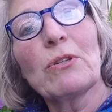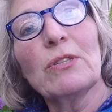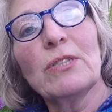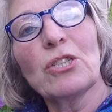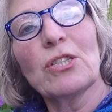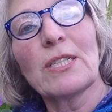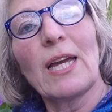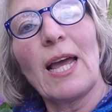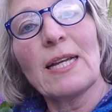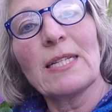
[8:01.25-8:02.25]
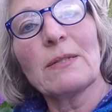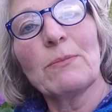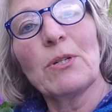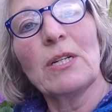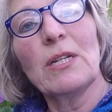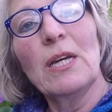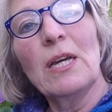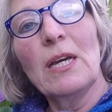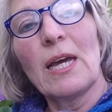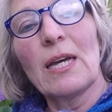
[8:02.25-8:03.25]
conditions like asthma
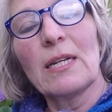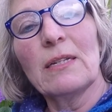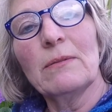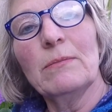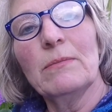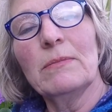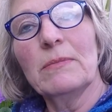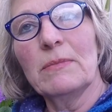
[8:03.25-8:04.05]
and